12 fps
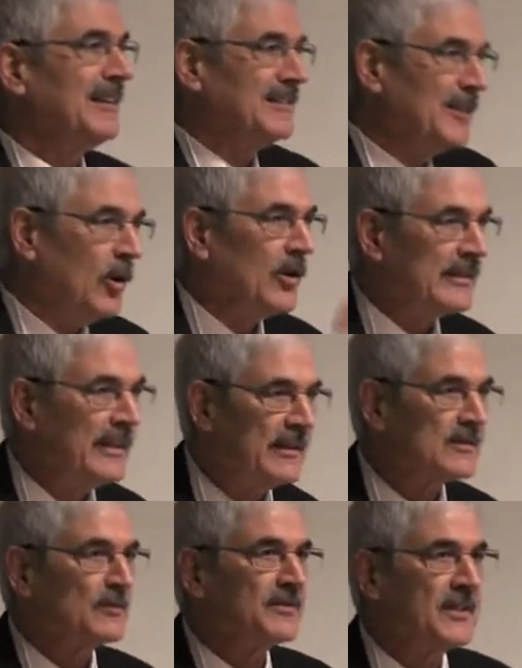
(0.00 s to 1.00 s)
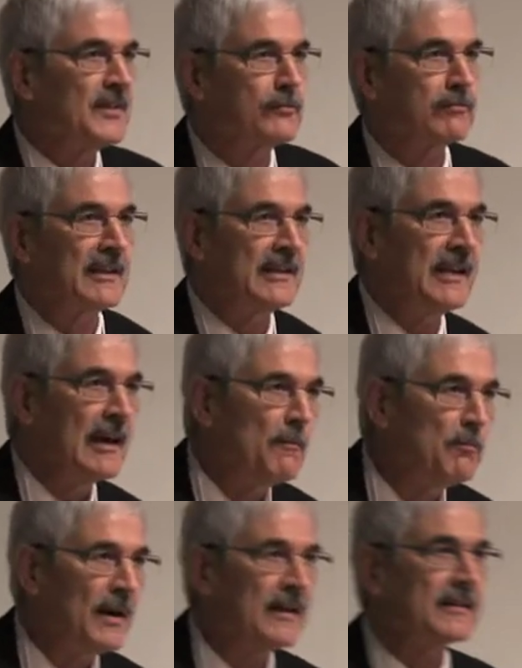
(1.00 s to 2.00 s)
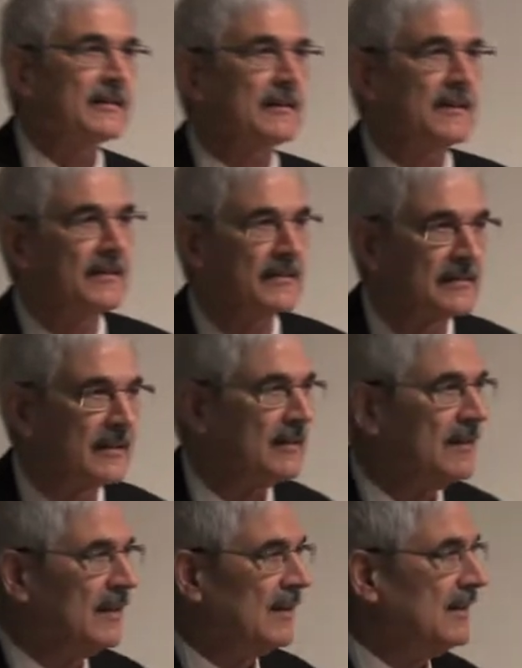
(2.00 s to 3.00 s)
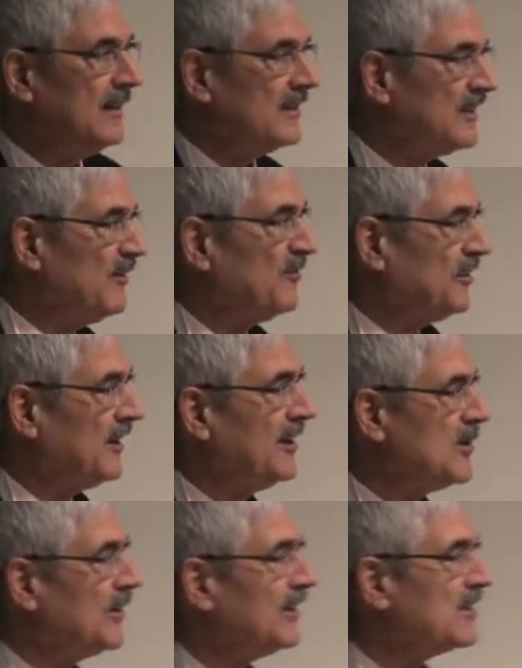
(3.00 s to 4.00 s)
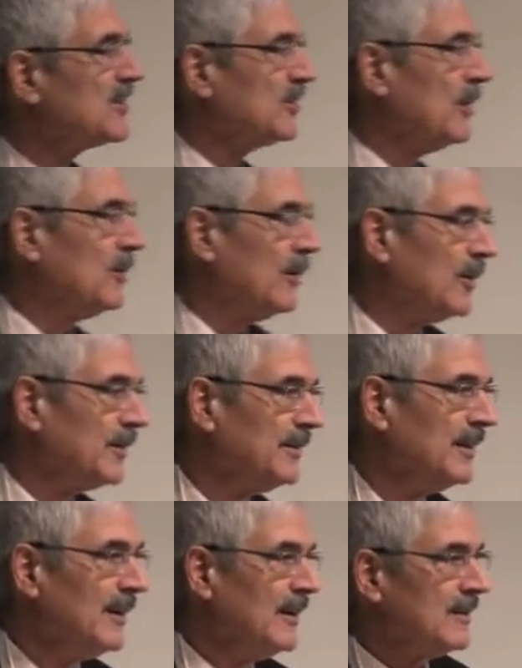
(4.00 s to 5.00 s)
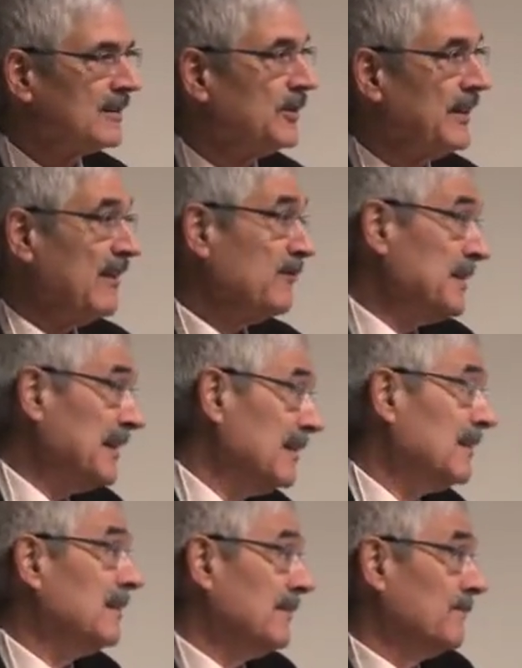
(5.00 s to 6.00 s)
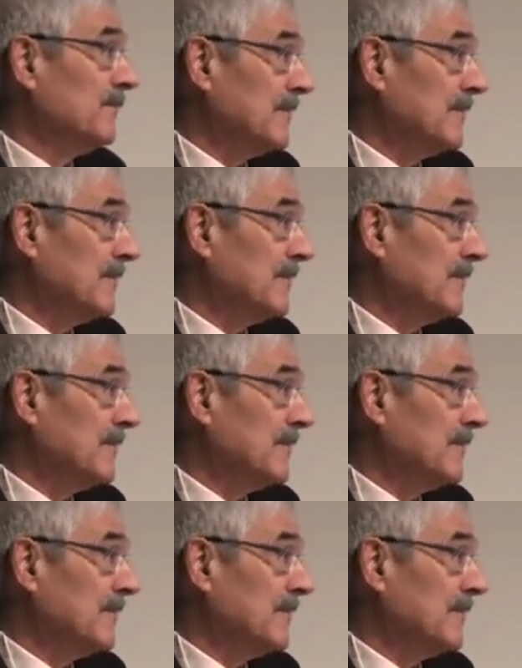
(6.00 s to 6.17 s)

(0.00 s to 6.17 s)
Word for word: in the old days of the Israeli Empire in the Katif region and so on. So they've been